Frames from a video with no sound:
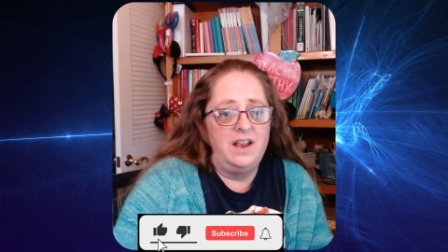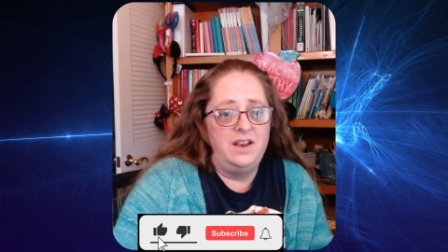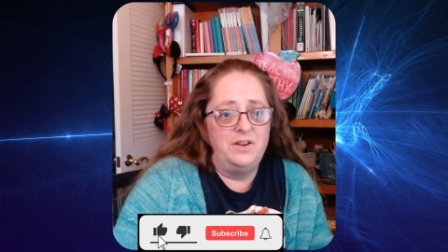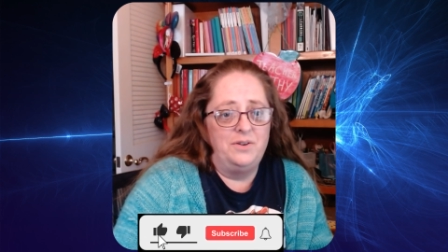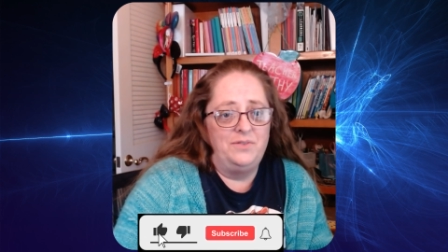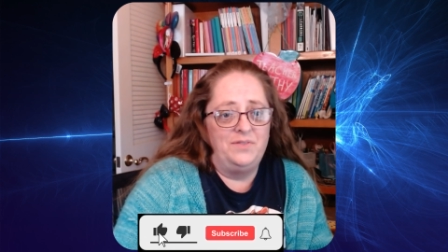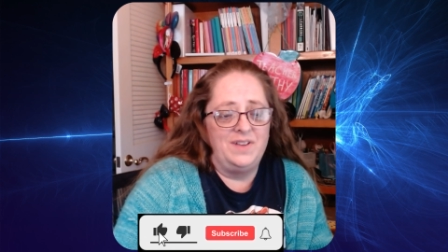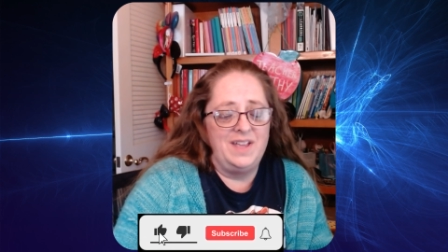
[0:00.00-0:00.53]

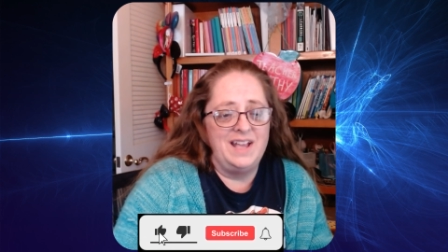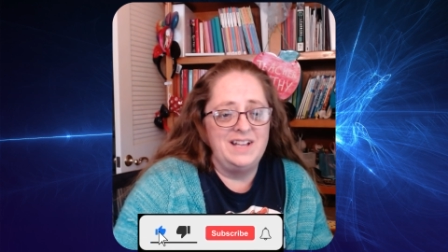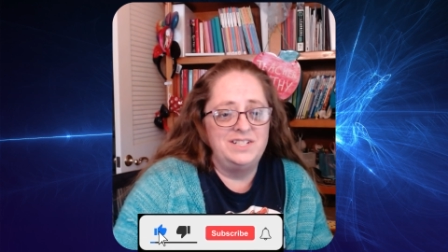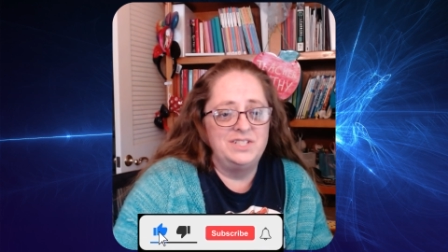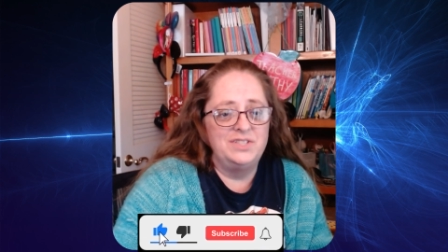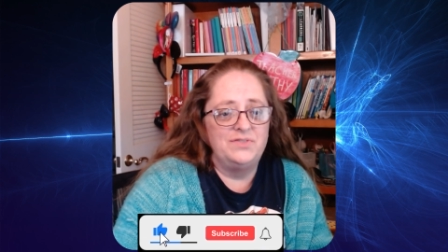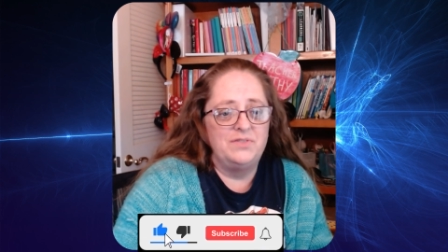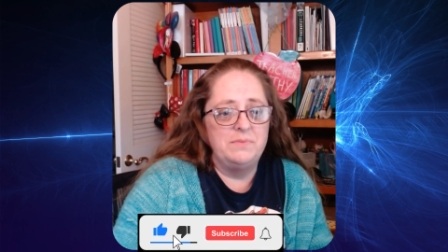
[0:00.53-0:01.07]

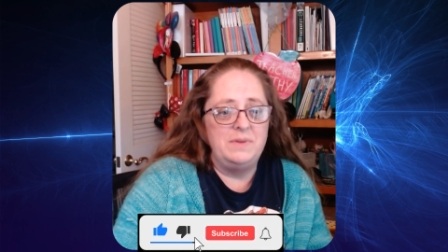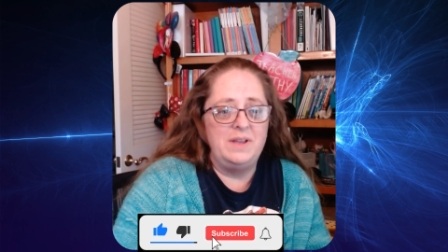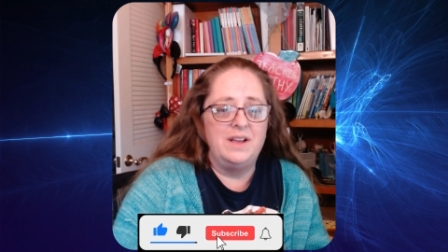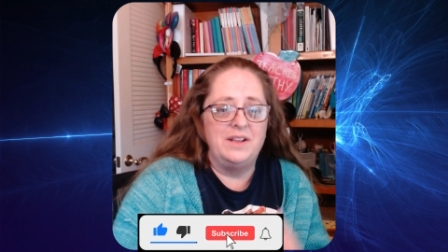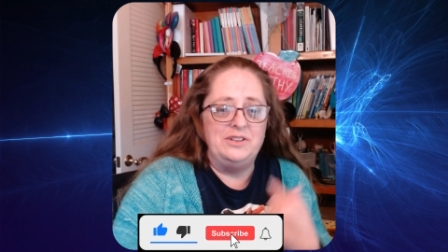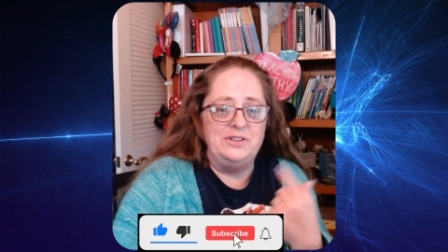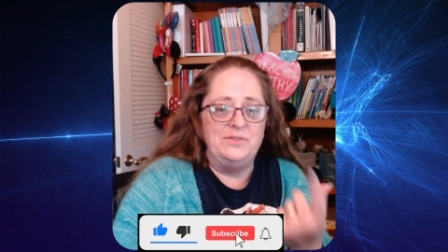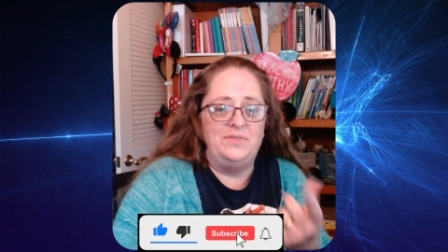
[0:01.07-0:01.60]
notifications for me
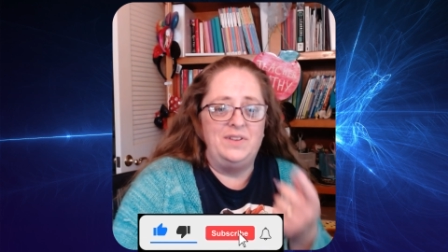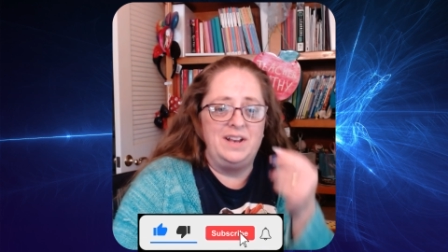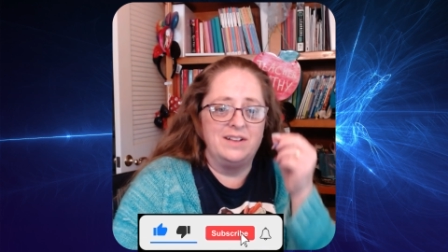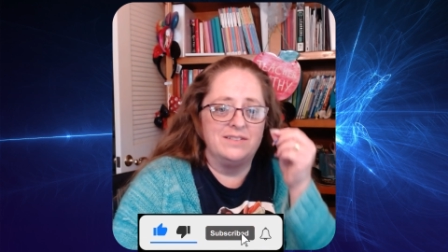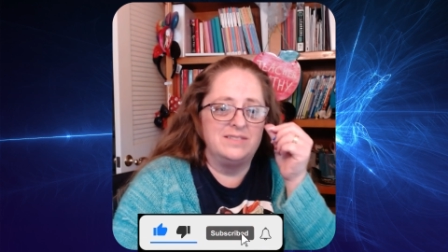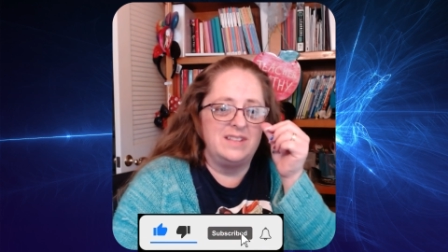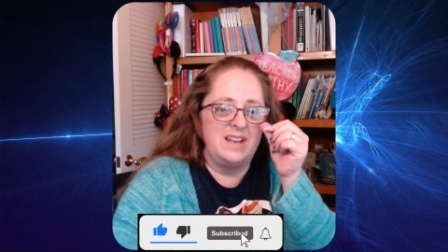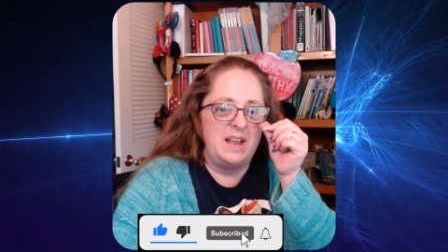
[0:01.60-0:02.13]
on new
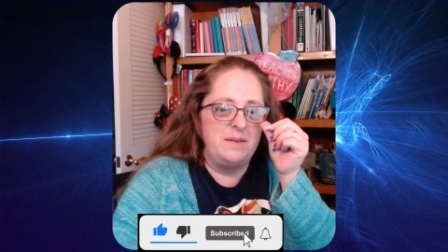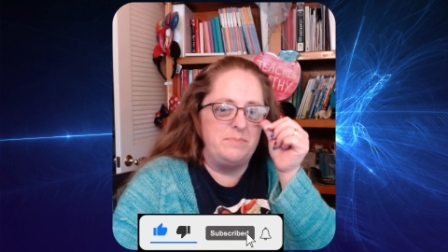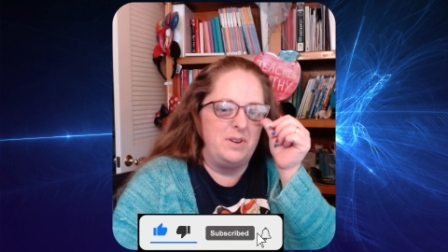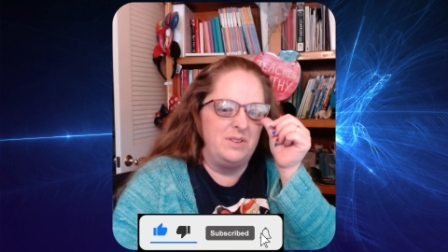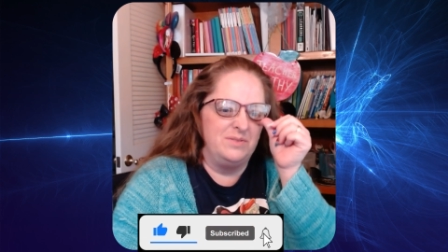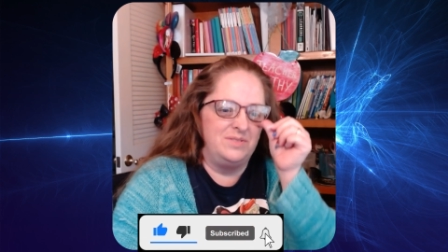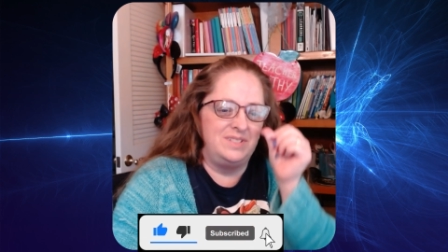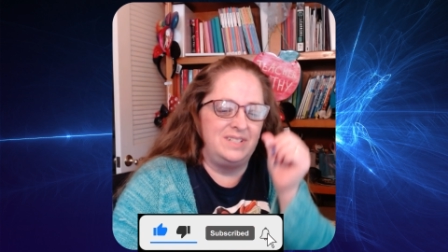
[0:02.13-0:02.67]
videos that I
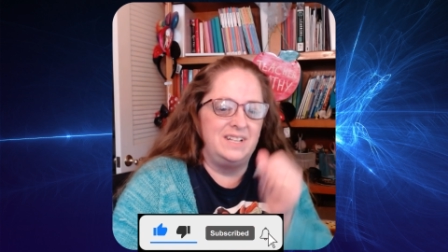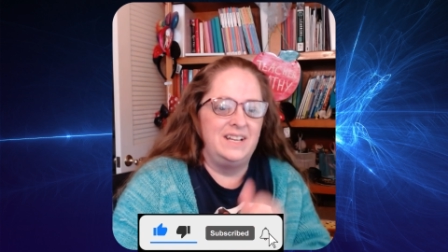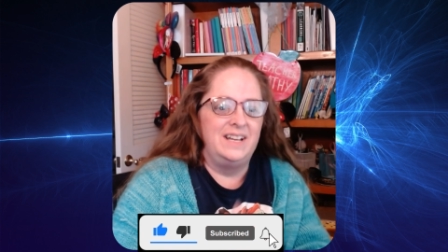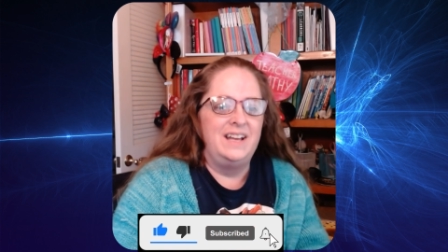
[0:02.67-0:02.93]
post.